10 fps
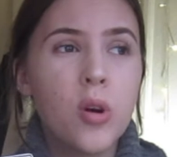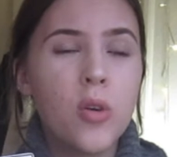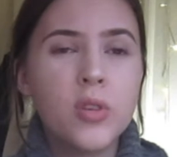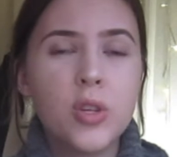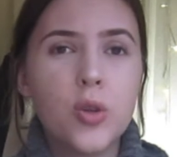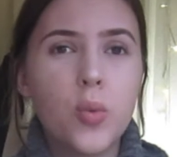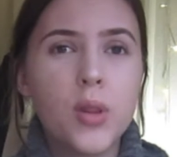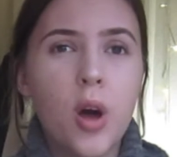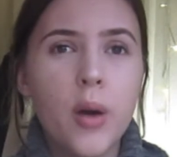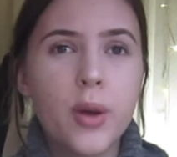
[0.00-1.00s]
I obviously know the one
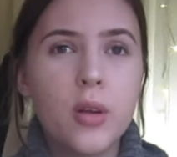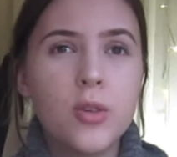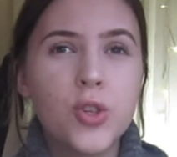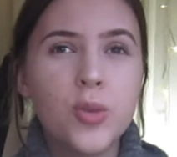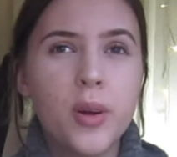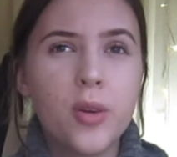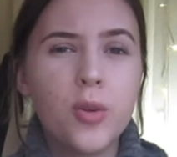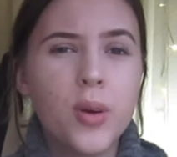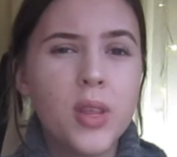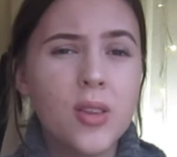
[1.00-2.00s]
that I'm going to, but I don't know
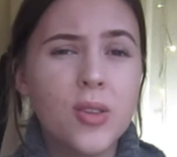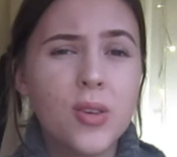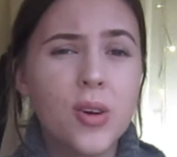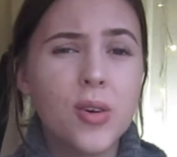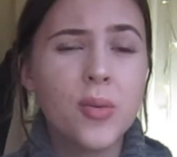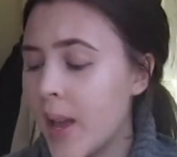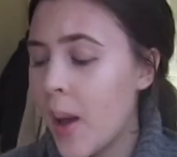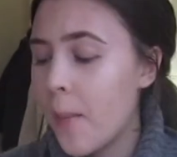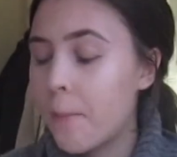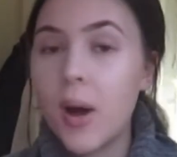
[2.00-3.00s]
where the others are.
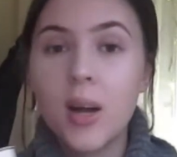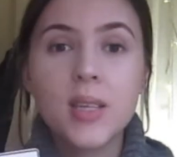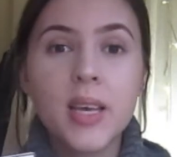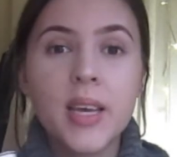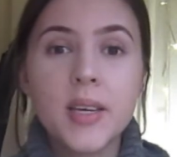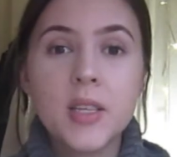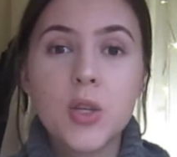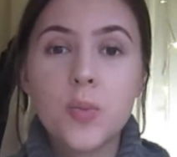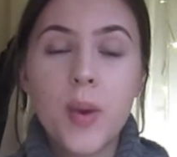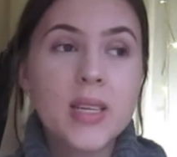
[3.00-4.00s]
But it is
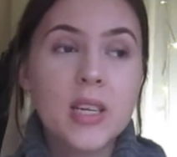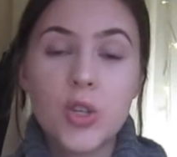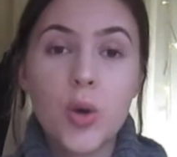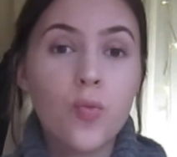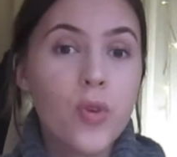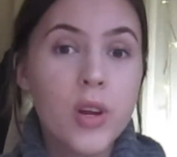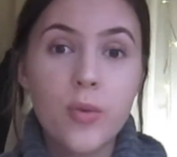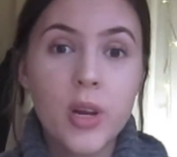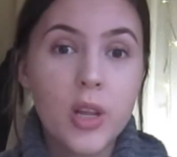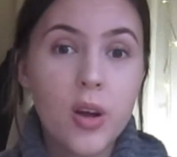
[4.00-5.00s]
basically just a really,
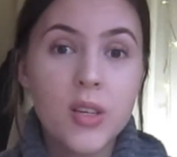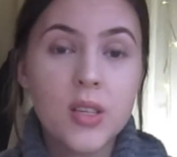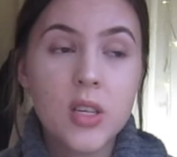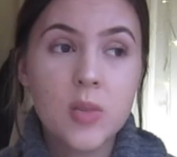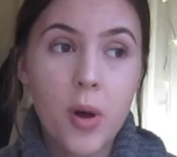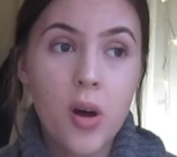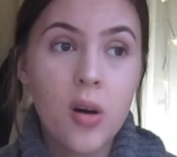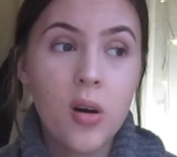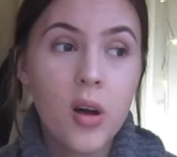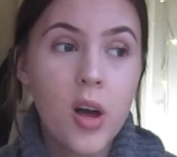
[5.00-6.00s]
really nice
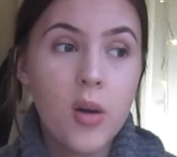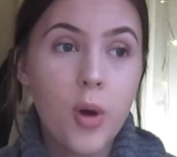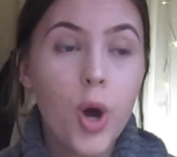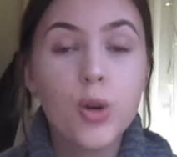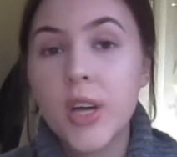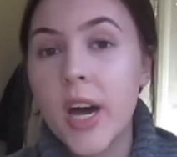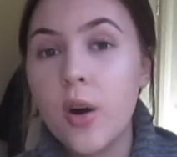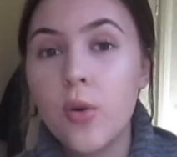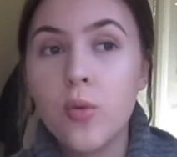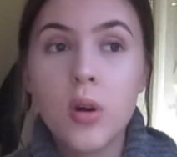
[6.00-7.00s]
spa, um,
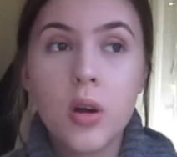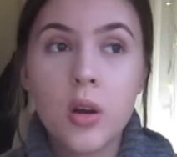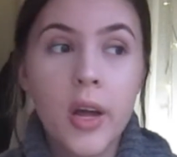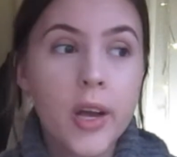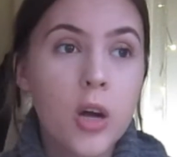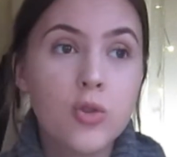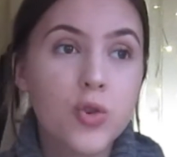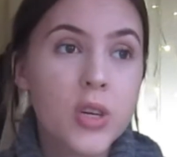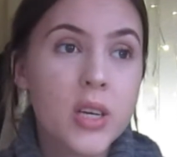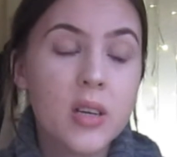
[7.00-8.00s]
hotel, like
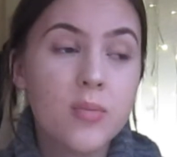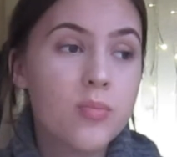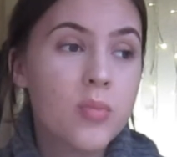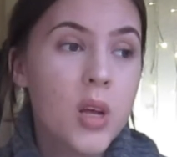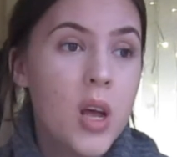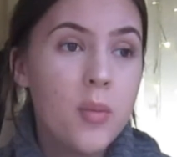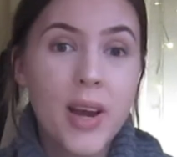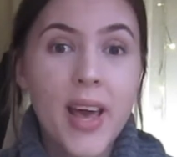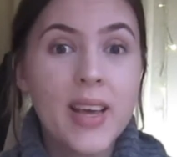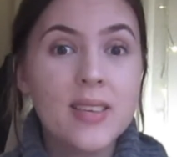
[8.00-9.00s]
country
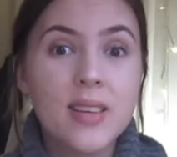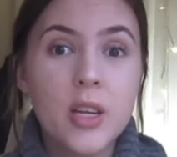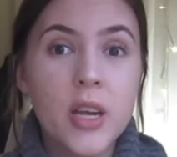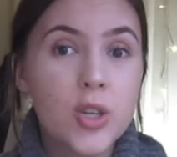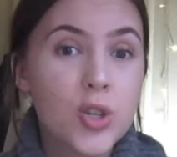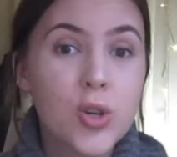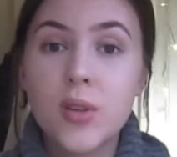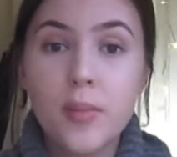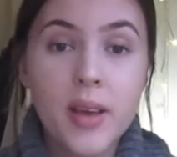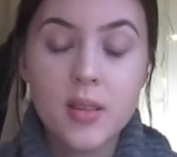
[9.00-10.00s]
place. It, it just looks
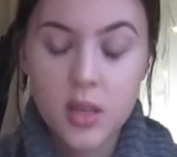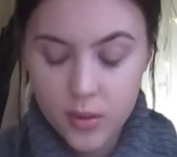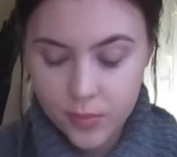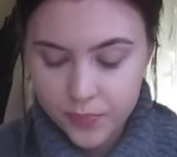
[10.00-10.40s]
amazing.